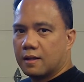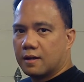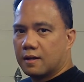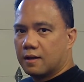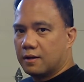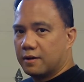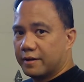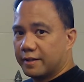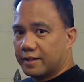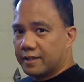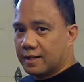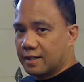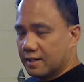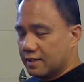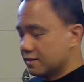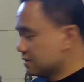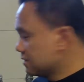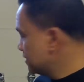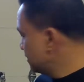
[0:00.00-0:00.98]
Alright
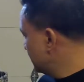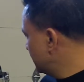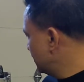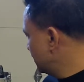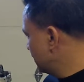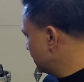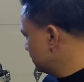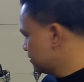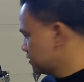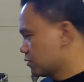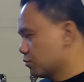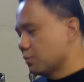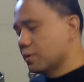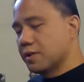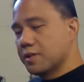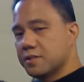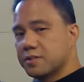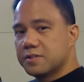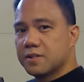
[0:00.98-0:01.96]
guys, just
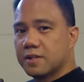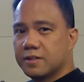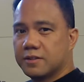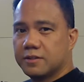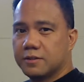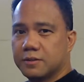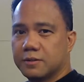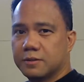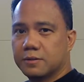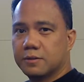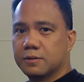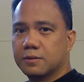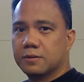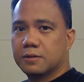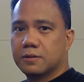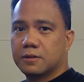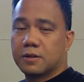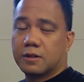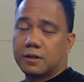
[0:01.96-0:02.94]
wanted to send
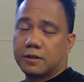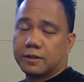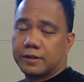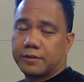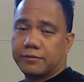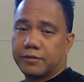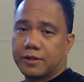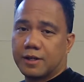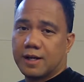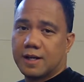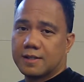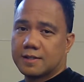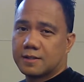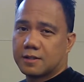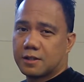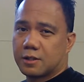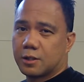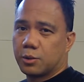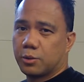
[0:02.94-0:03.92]
you or give you guys a
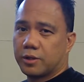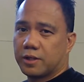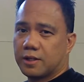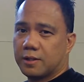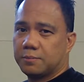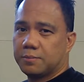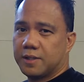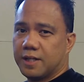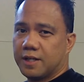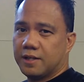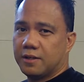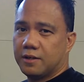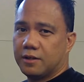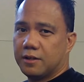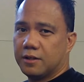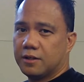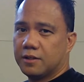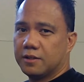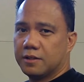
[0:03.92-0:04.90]
quick update
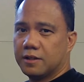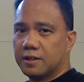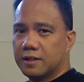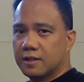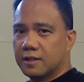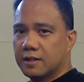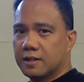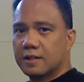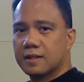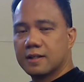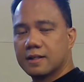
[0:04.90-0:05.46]
on the